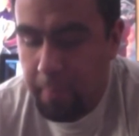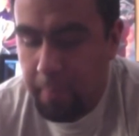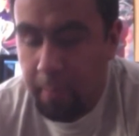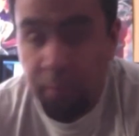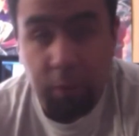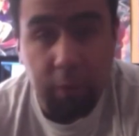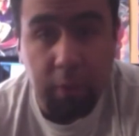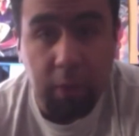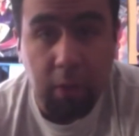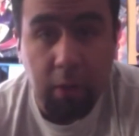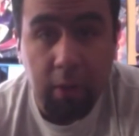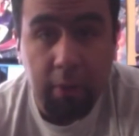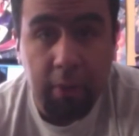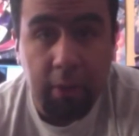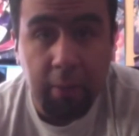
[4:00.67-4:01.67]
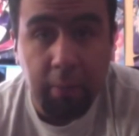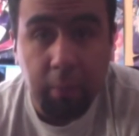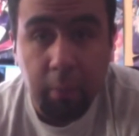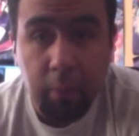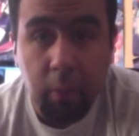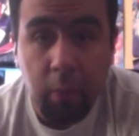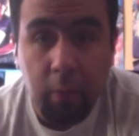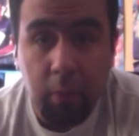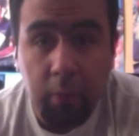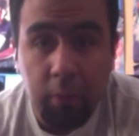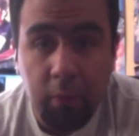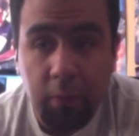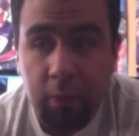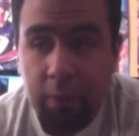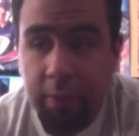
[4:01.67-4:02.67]
for the car that I'm going
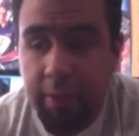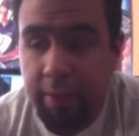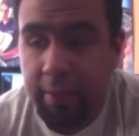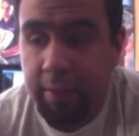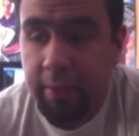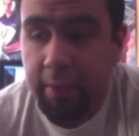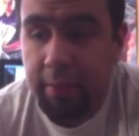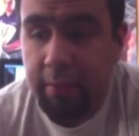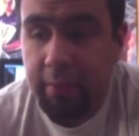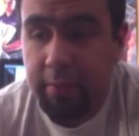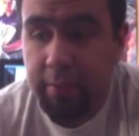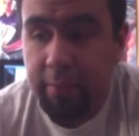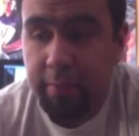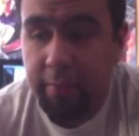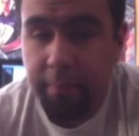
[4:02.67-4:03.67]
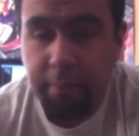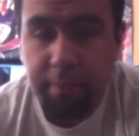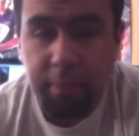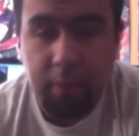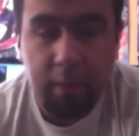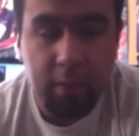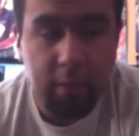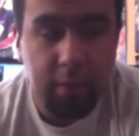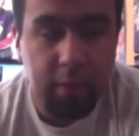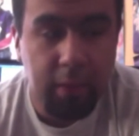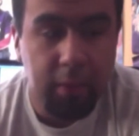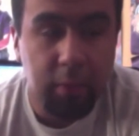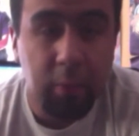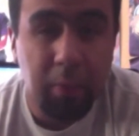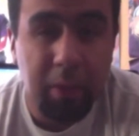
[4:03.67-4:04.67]
for, and I
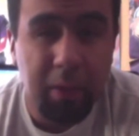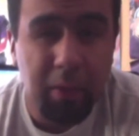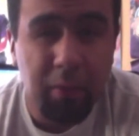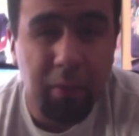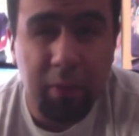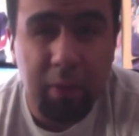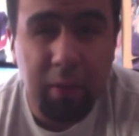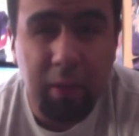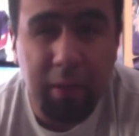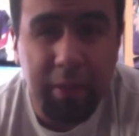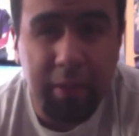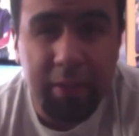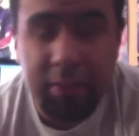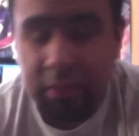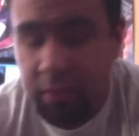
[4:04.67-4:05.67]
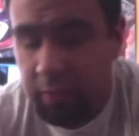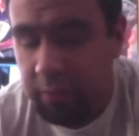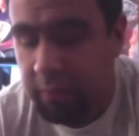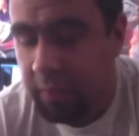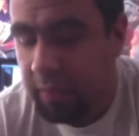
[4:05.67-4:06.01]
do plan on overclocking and stuff.